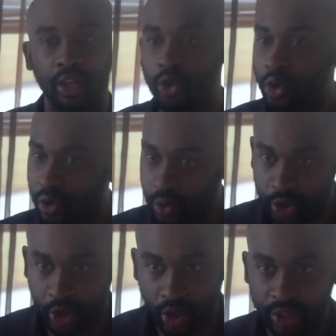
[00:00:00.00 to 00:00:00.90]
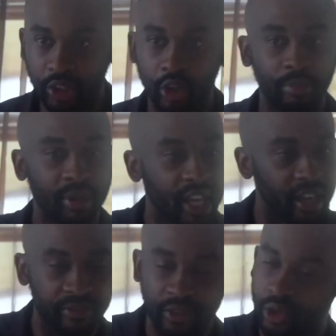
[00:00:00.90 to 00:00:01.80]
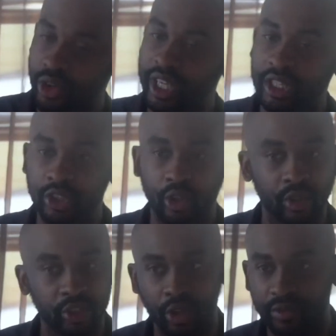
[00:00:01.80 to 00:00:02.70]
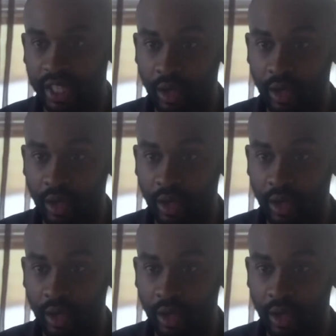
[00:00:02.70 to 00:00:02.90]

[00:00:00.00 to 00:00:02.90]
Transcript: Newark, New Jersey, or Plainfield, or East Orange, or everything.